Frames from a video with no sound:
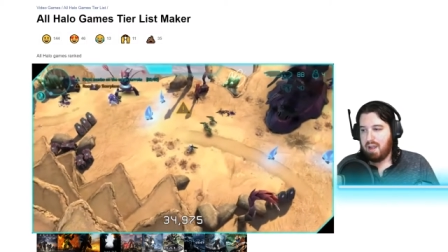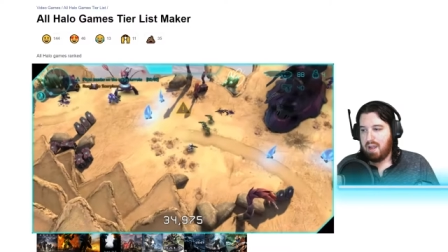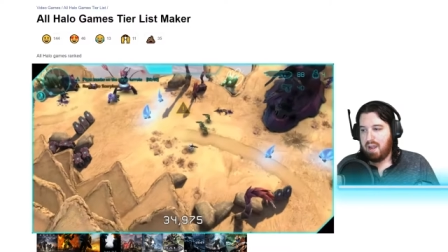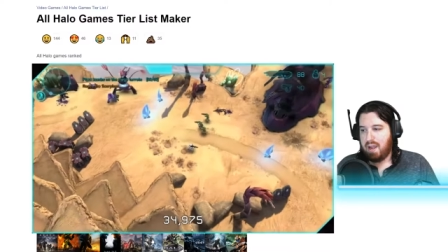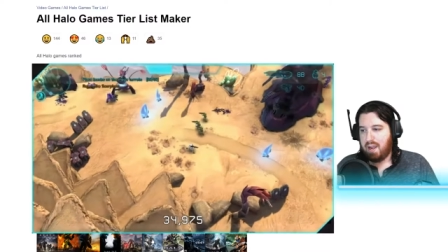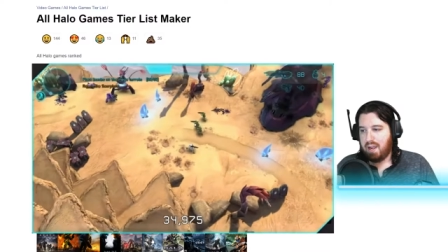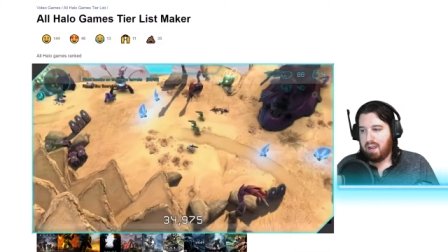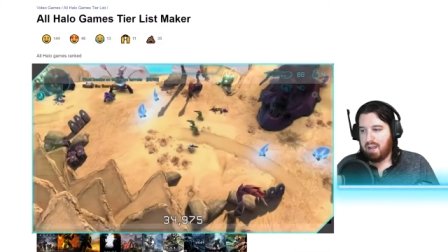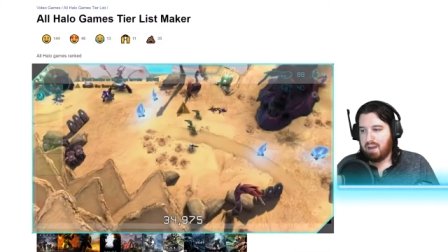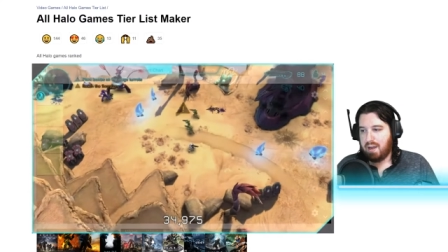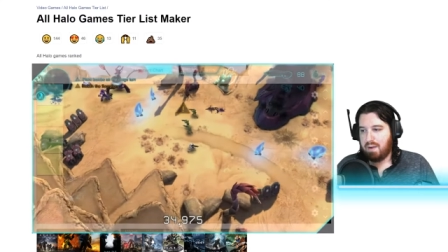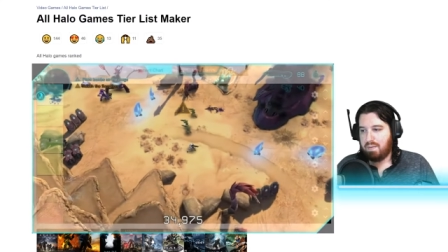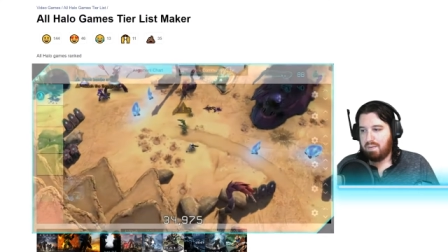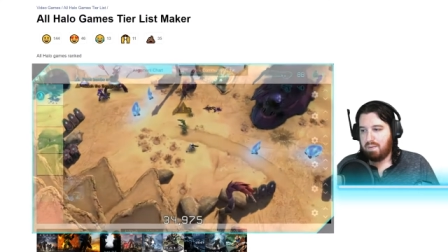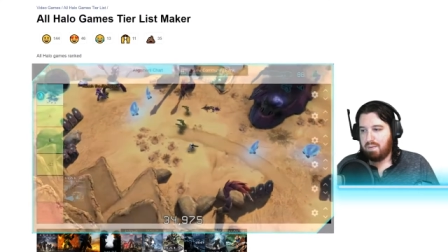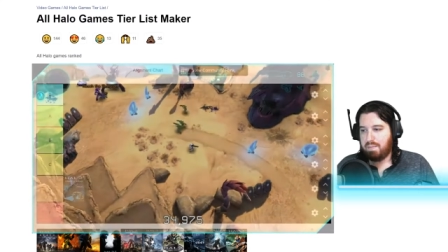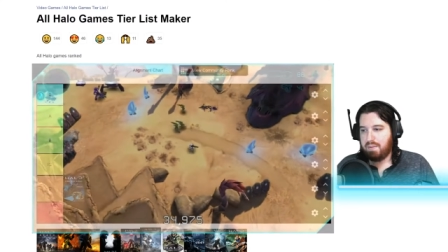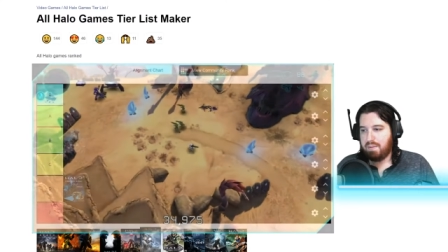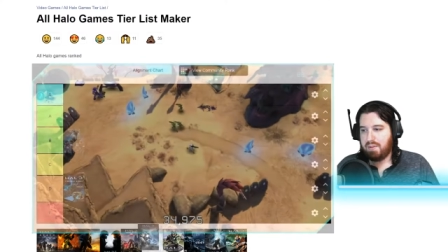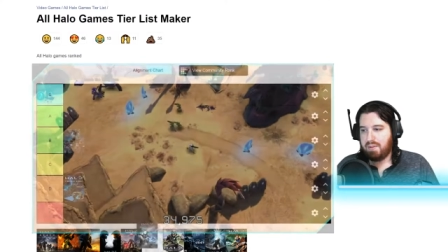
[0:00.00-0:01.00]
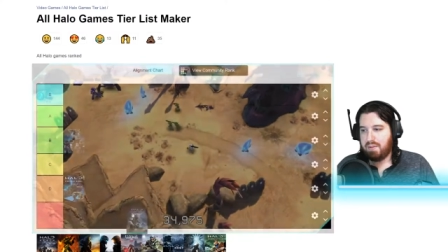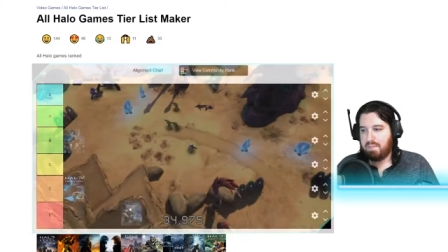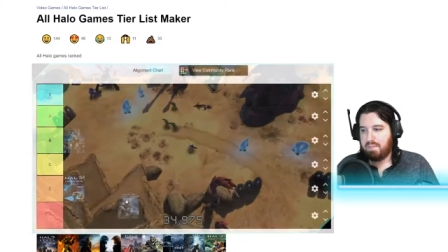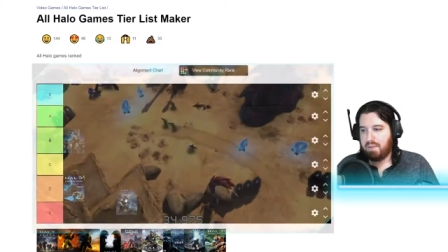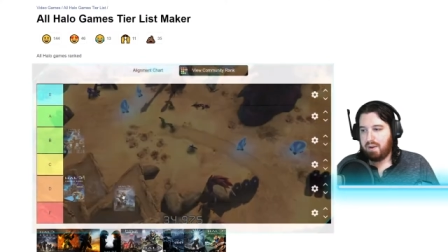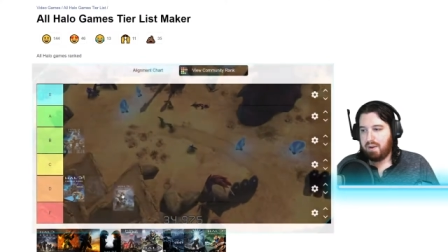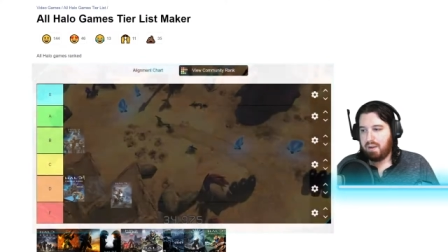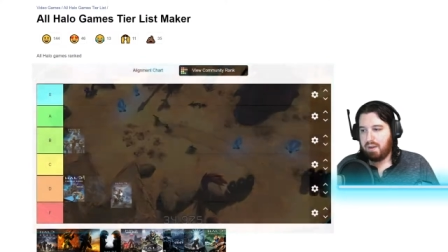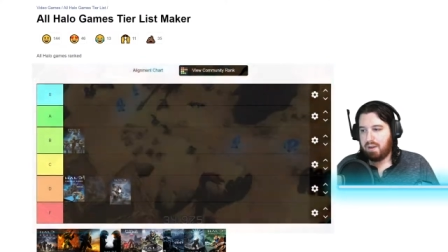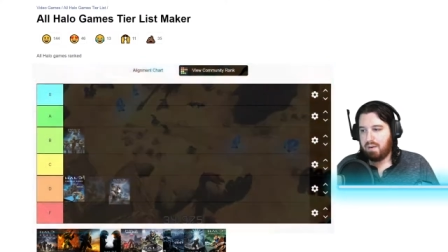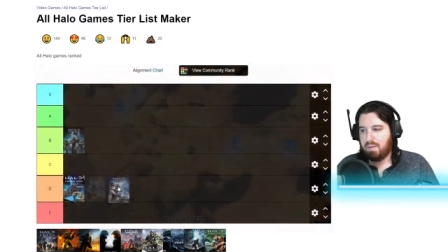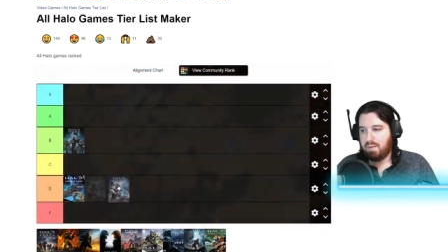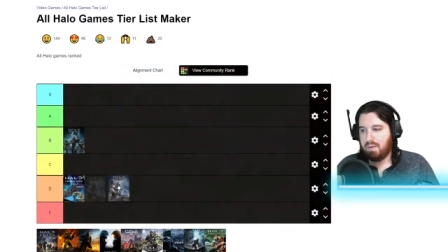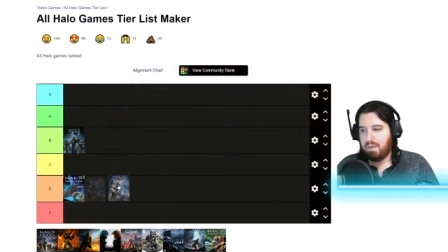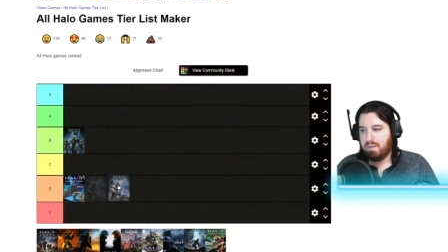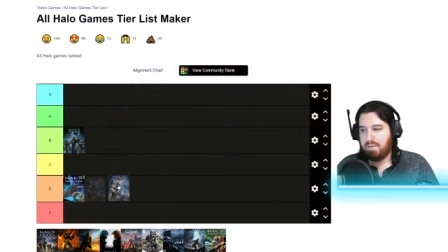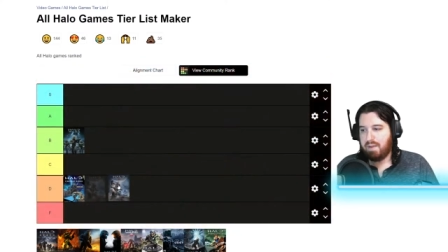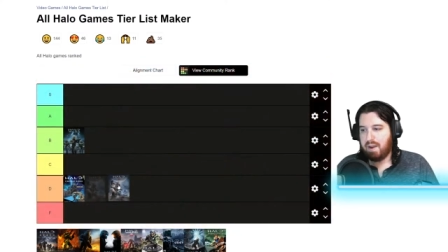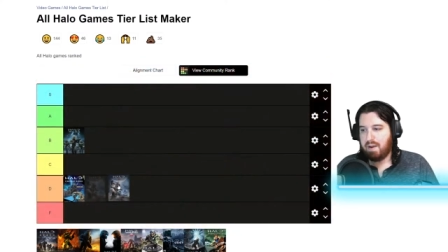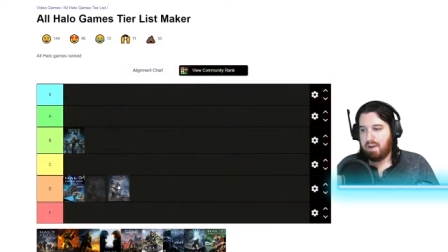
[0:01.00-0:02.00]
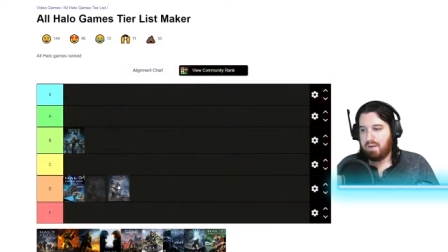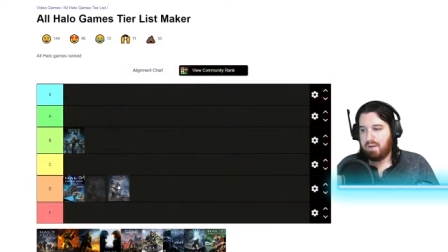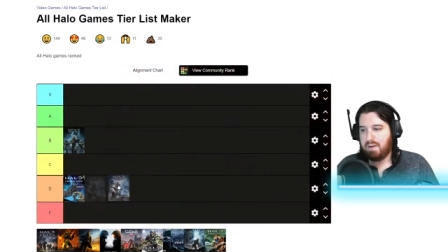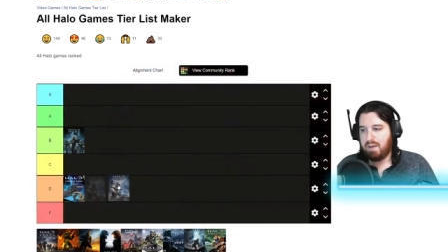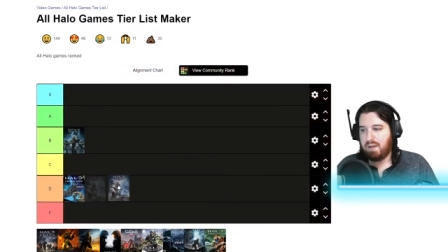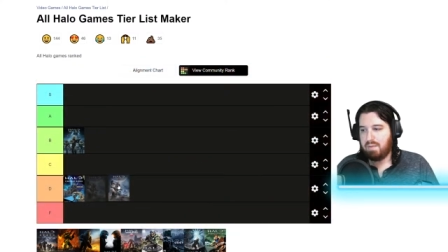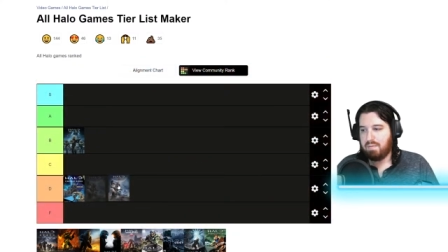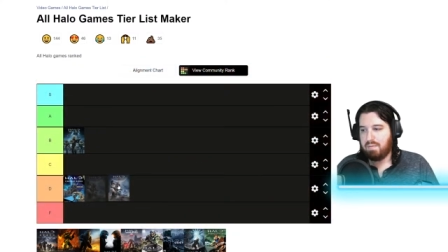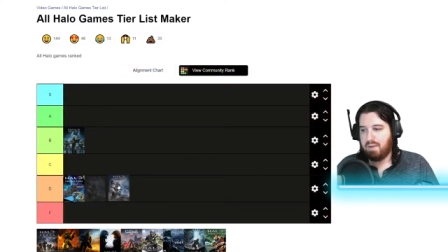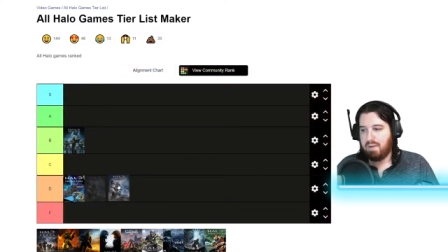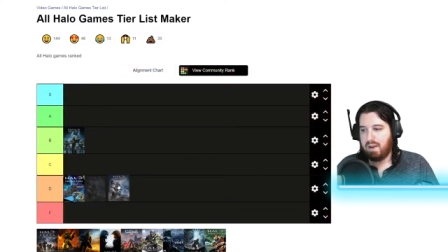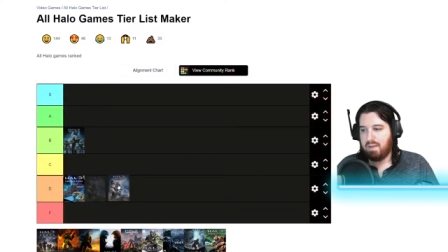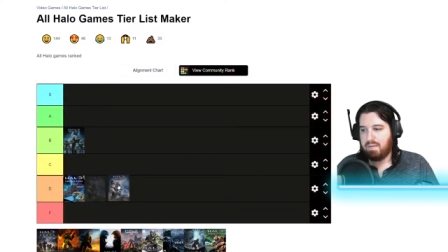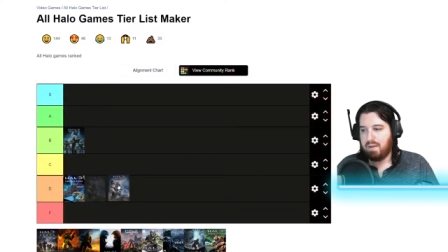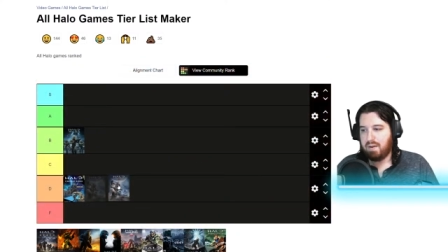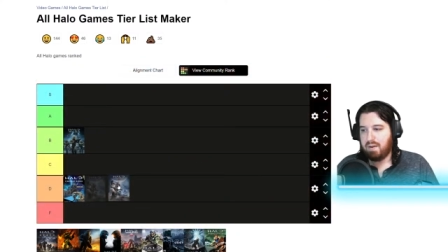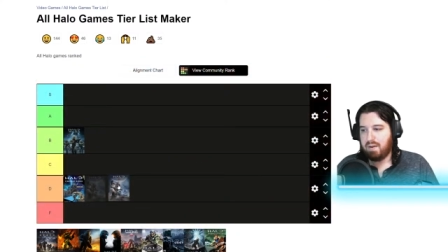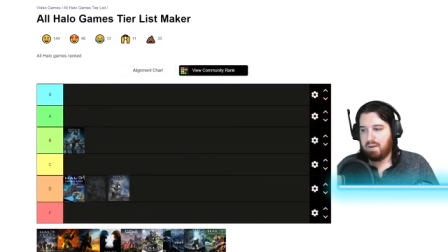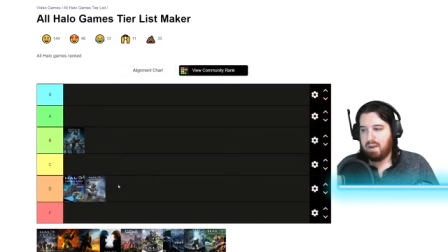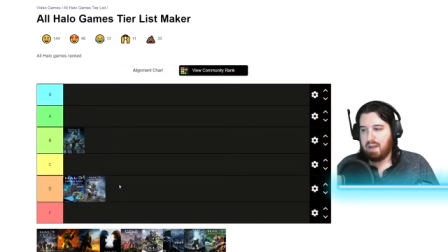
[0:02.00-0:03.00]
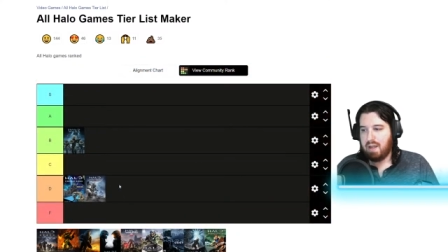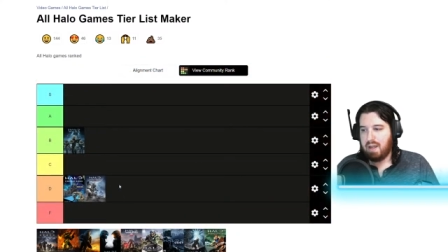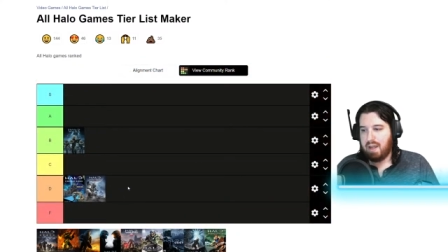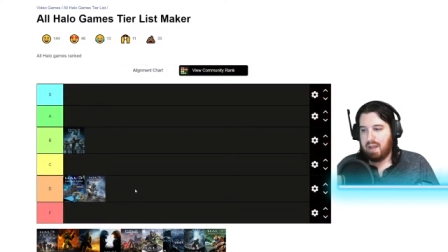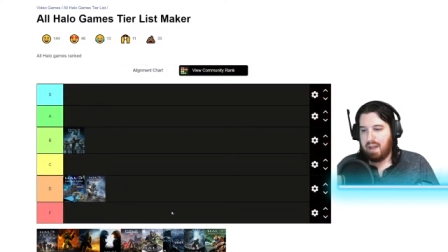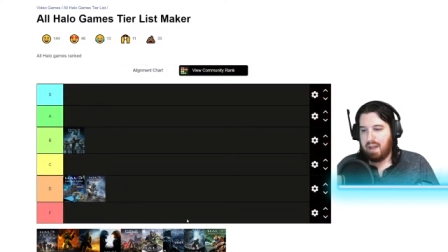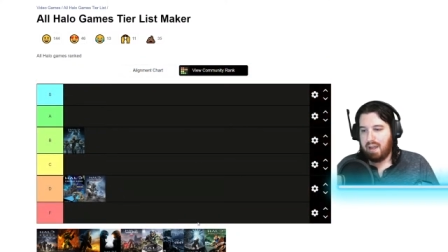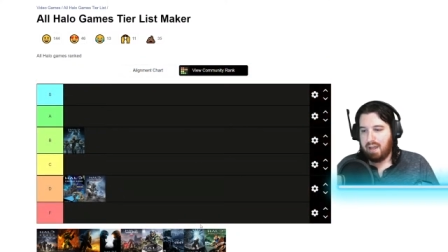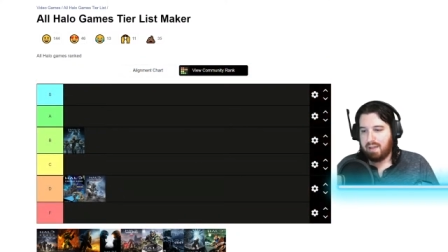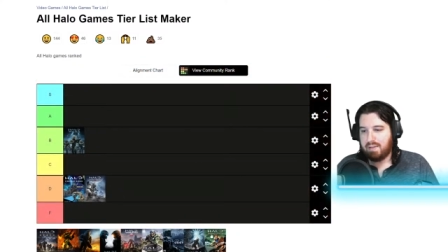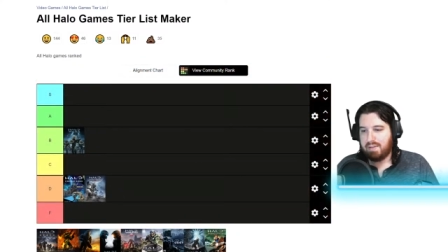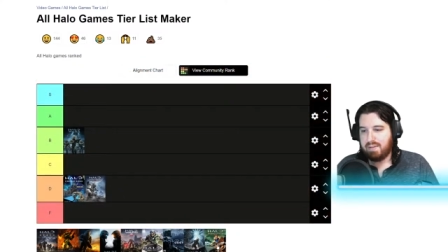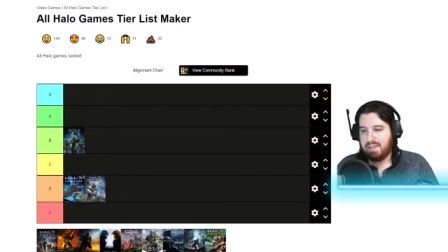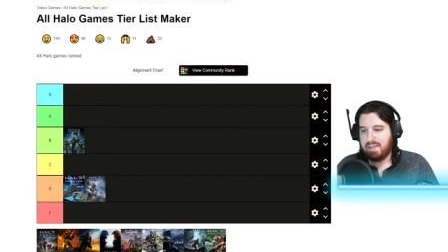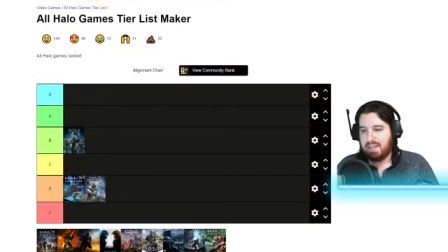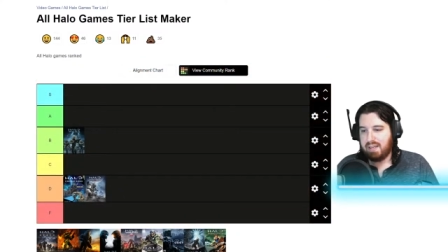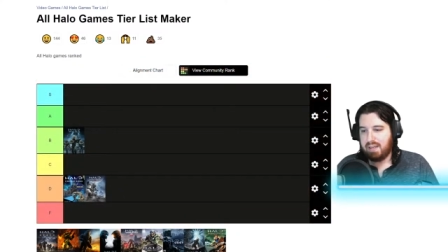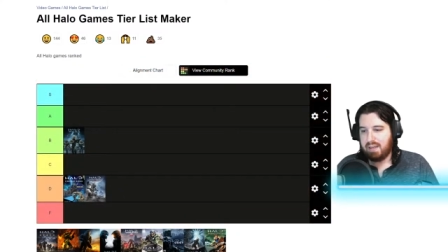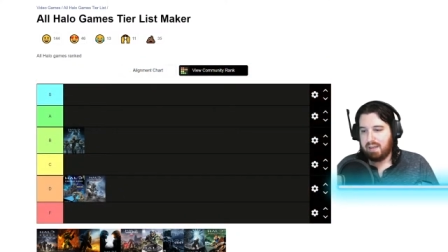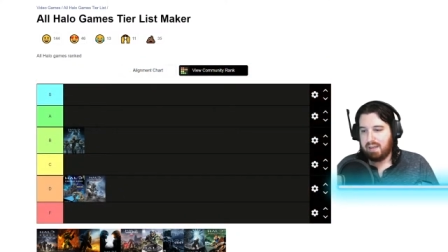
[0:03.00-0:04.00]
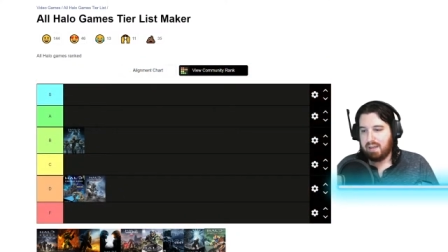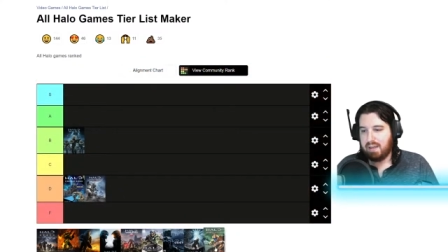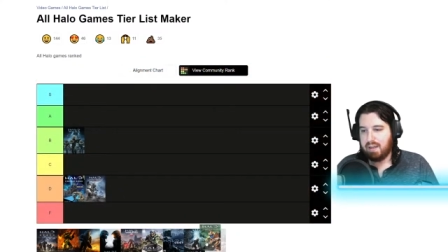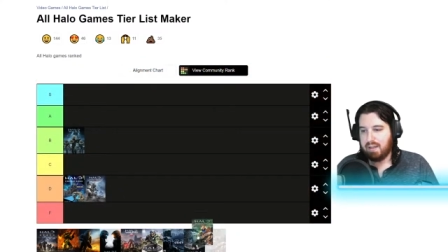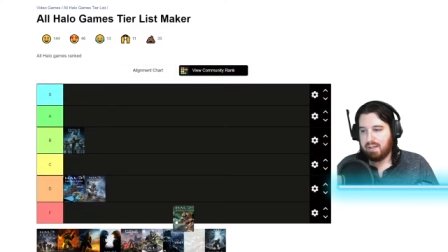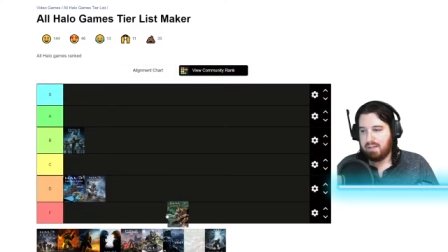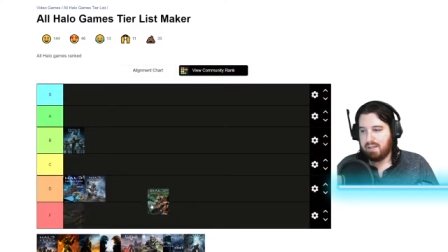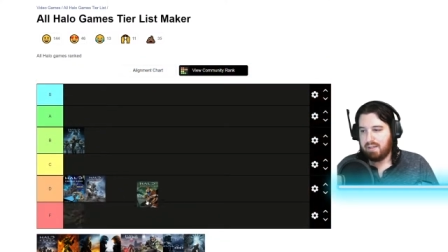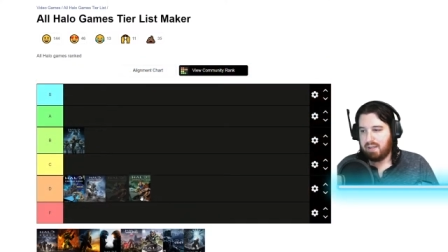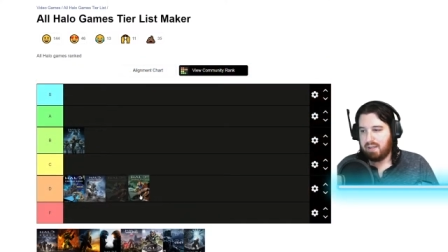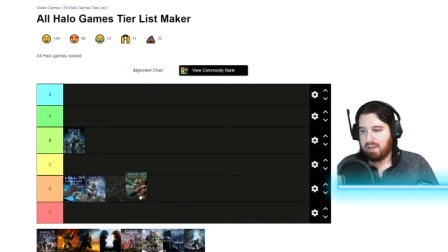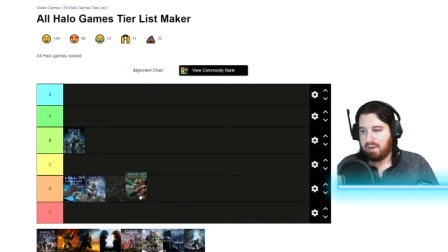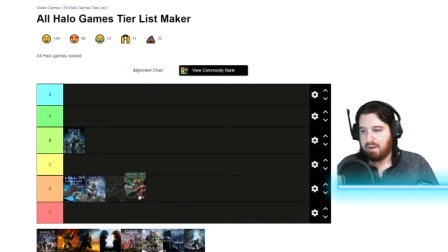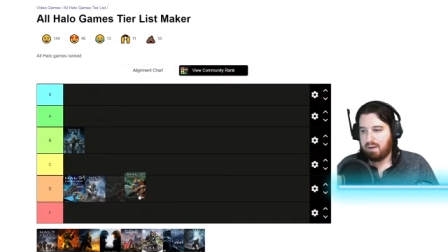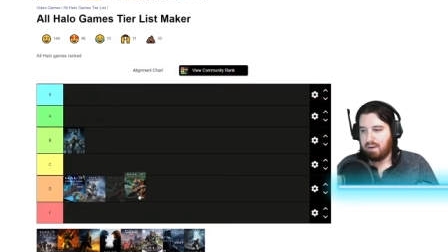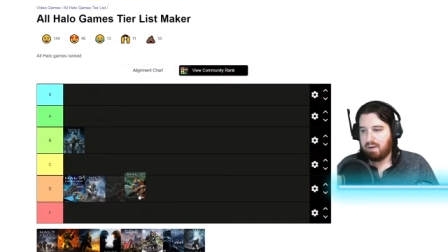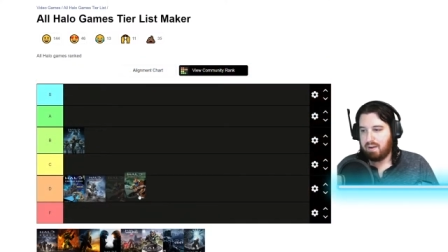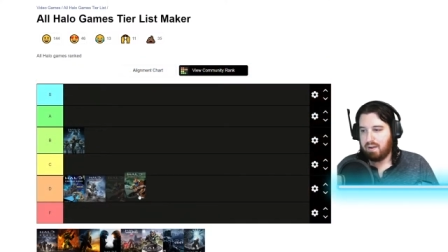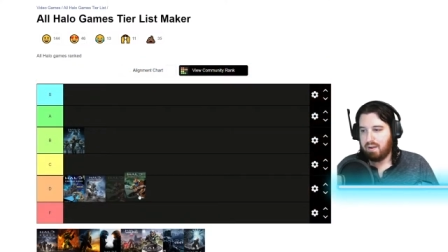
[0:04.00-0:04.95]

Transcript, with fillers: and we'll put them right here with Fireteam Raven at D tier.